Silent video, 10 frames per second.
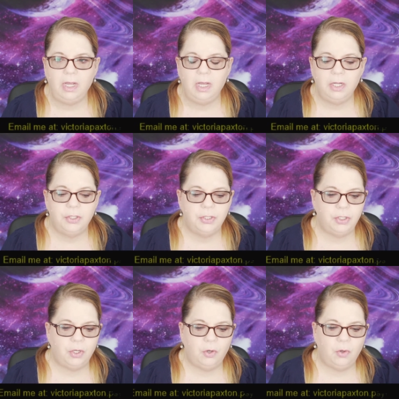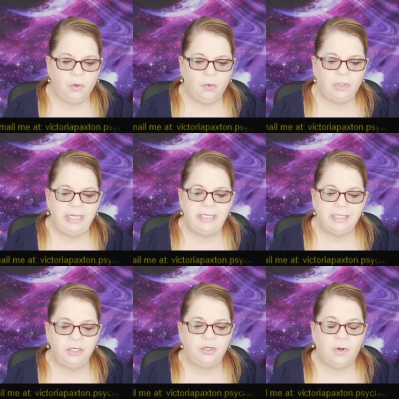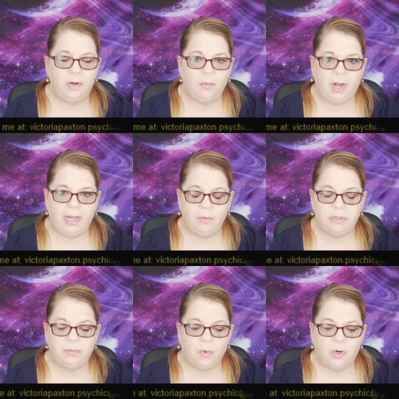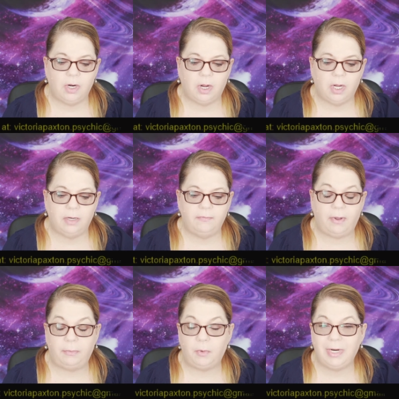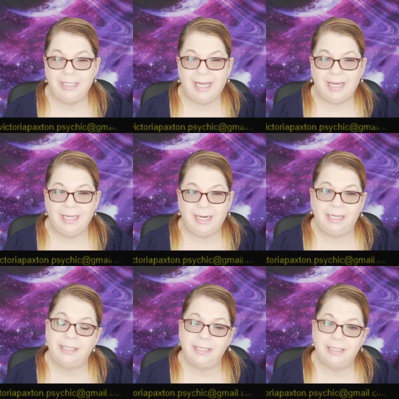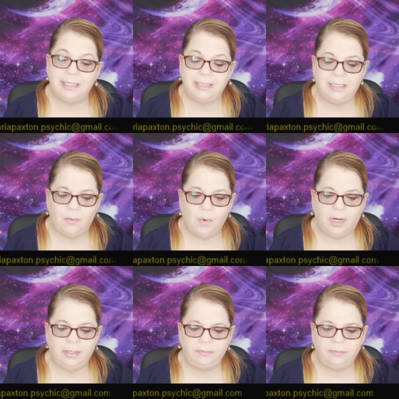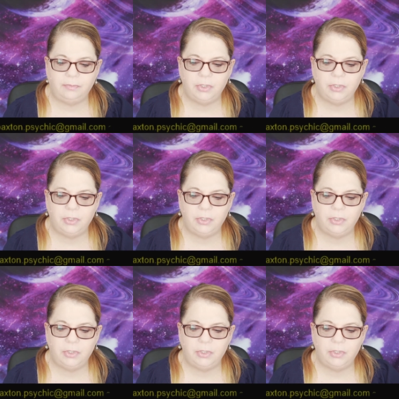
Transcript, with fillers: So Lisa Joy White was born on February 2nd, 1961.